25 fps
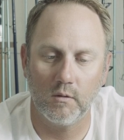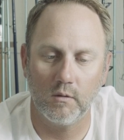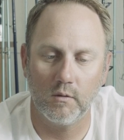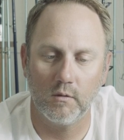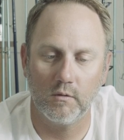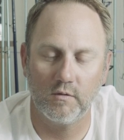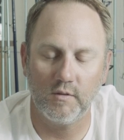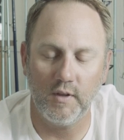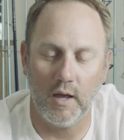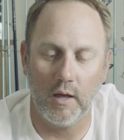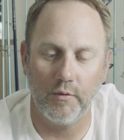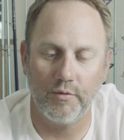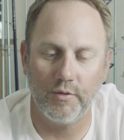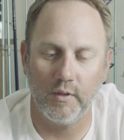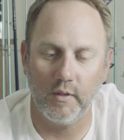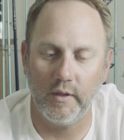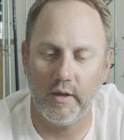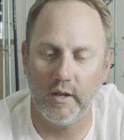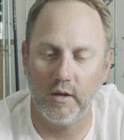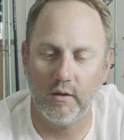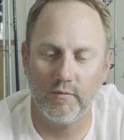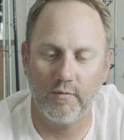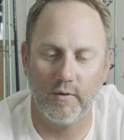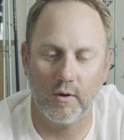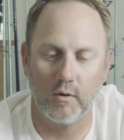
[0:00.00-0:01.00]
South
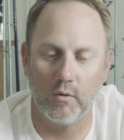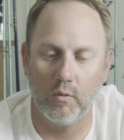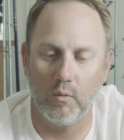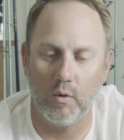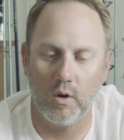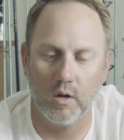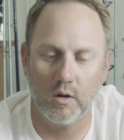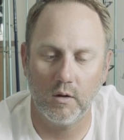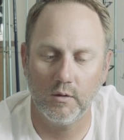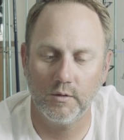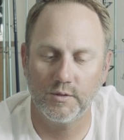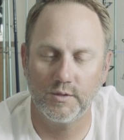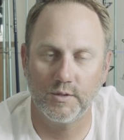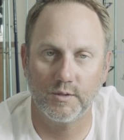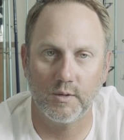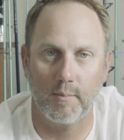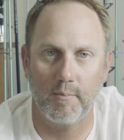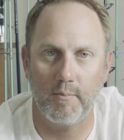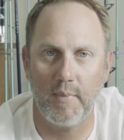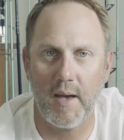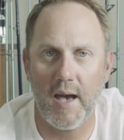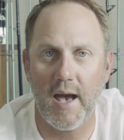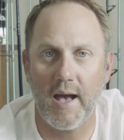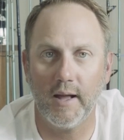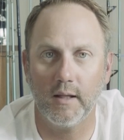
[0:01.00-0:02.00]
Atlantic federal waters, there's a
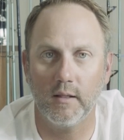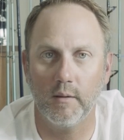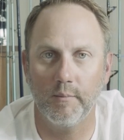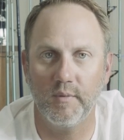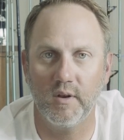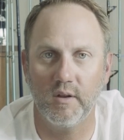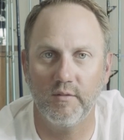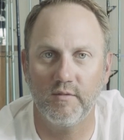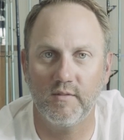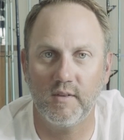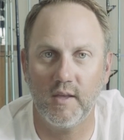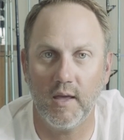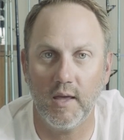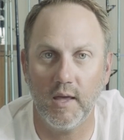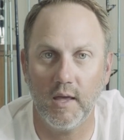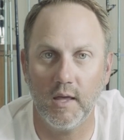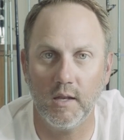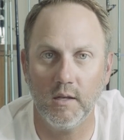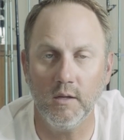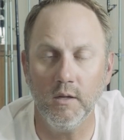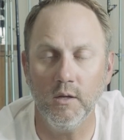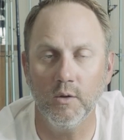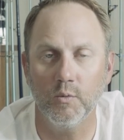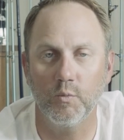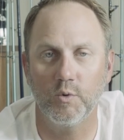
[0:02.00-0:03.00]
bag limit of
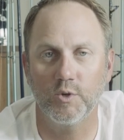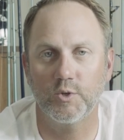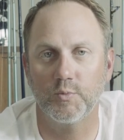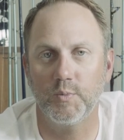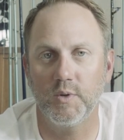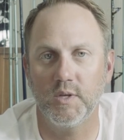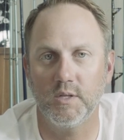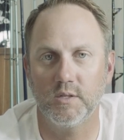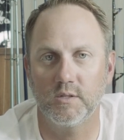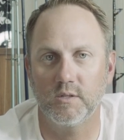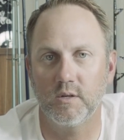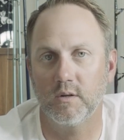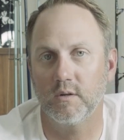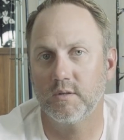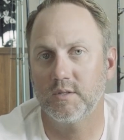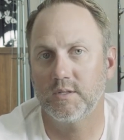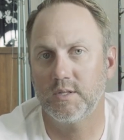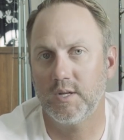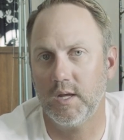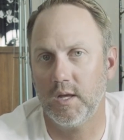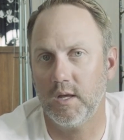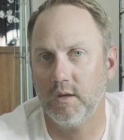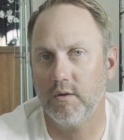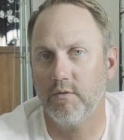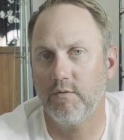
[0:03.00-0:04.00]
10, which means there are
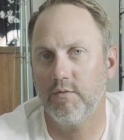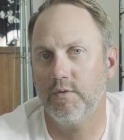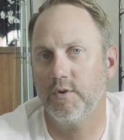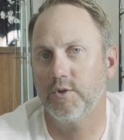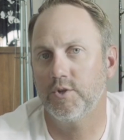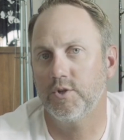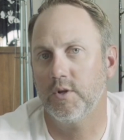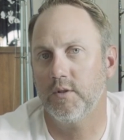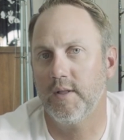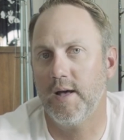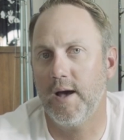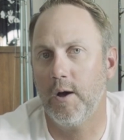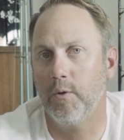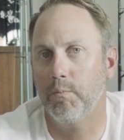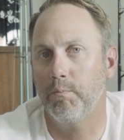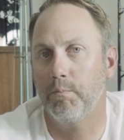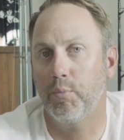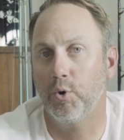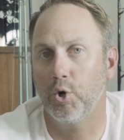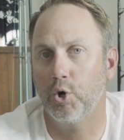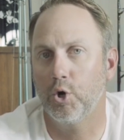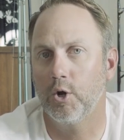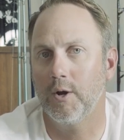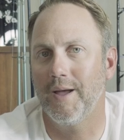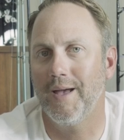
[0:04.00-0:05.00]
10 fish allowed
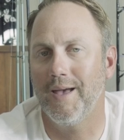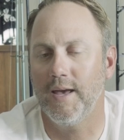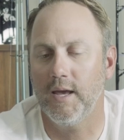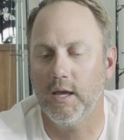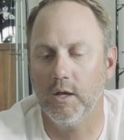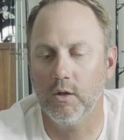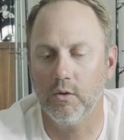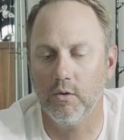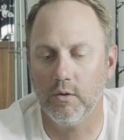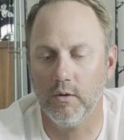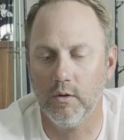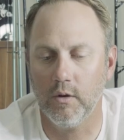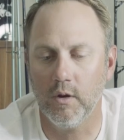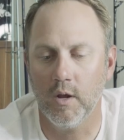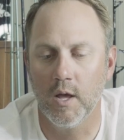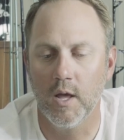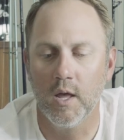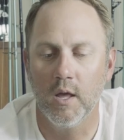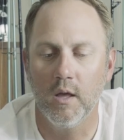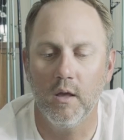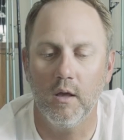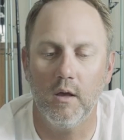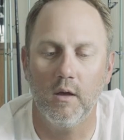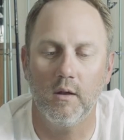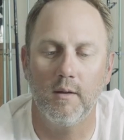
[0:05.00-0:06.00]
per angler,
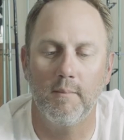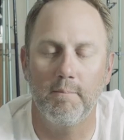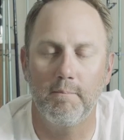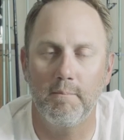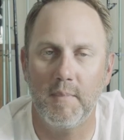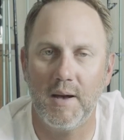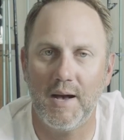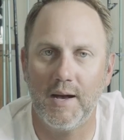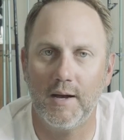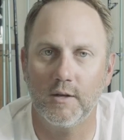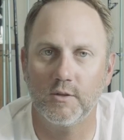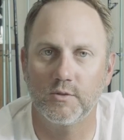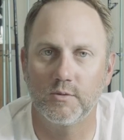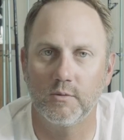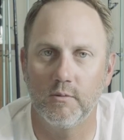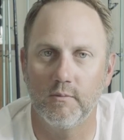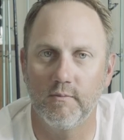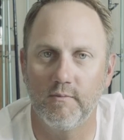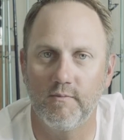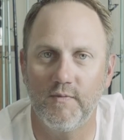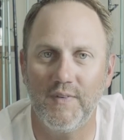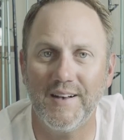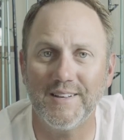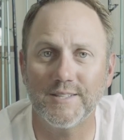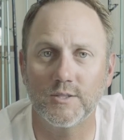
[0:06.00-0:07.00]
and a
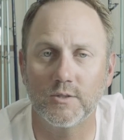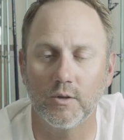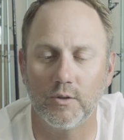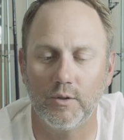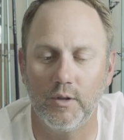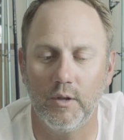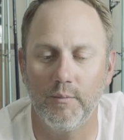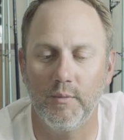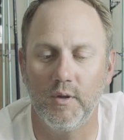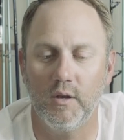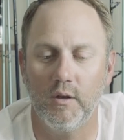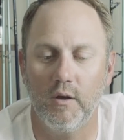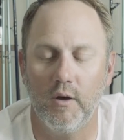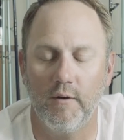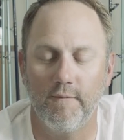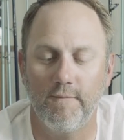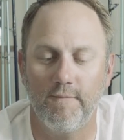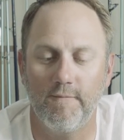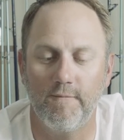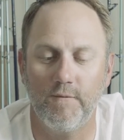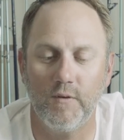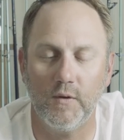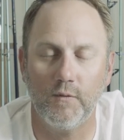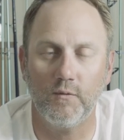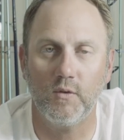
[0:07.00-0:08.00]
maximum vessel limit of
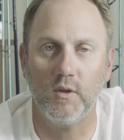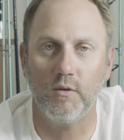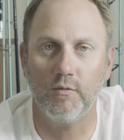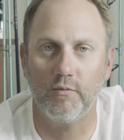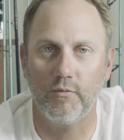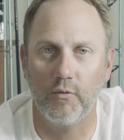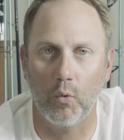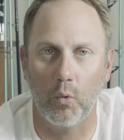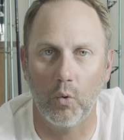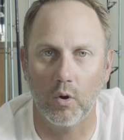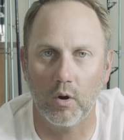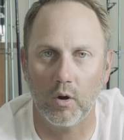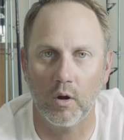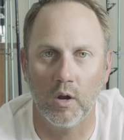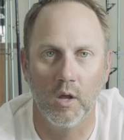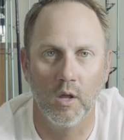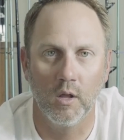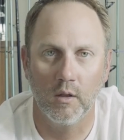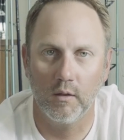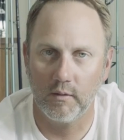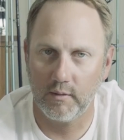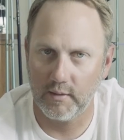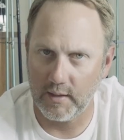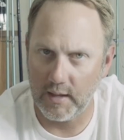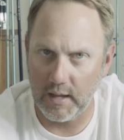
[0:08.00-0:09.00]
54.
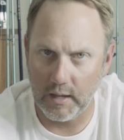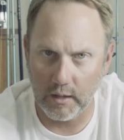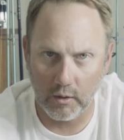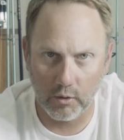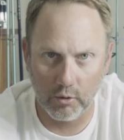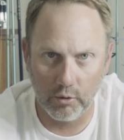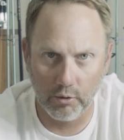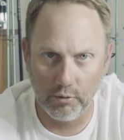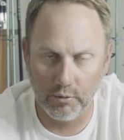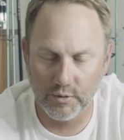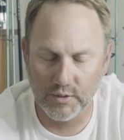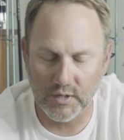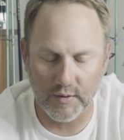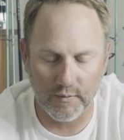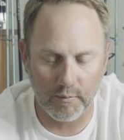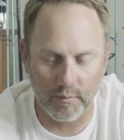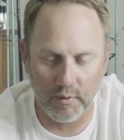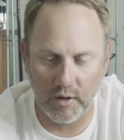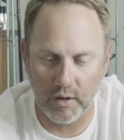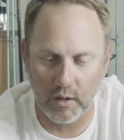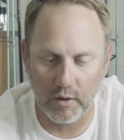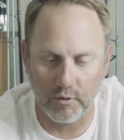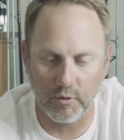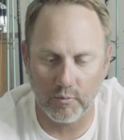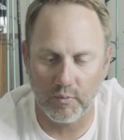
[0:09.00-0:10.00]
That includes
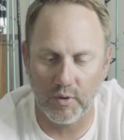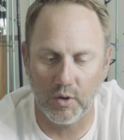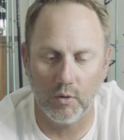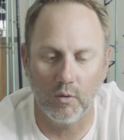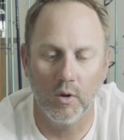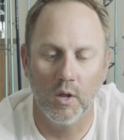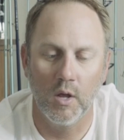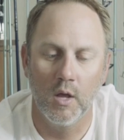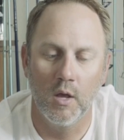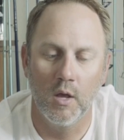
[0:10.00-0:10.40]
everybody on your boat.